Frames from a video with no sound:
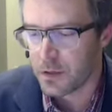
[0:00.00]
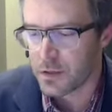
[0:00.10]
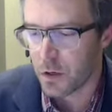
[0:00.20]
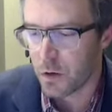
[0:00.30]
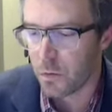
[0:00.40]

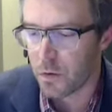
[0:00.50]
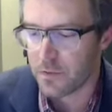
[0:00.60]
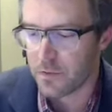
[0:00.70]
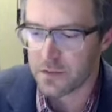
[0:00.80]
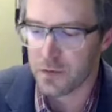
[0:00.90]
So
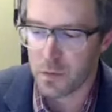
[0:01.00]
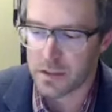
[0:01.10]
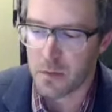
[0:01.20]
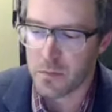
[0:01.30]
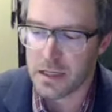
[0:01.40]
effectively what
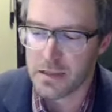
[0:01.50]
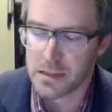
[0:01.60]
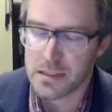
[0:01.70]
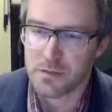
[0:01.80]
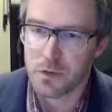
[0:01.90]
that means
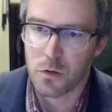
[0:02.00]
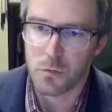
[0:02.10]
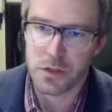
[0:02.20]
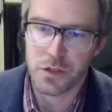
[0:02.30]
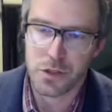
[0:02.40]
is if you are
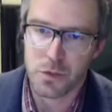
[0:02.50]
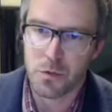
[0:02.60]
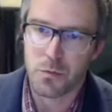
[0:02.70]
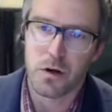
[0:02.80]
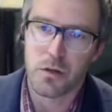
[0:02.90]
registered
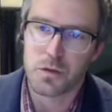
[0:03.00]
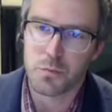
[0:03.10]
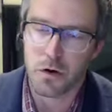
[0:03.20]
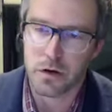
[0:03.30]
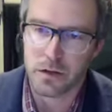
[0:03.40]
with one of those
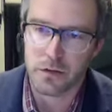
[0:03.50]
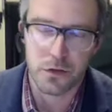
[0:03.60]
parties,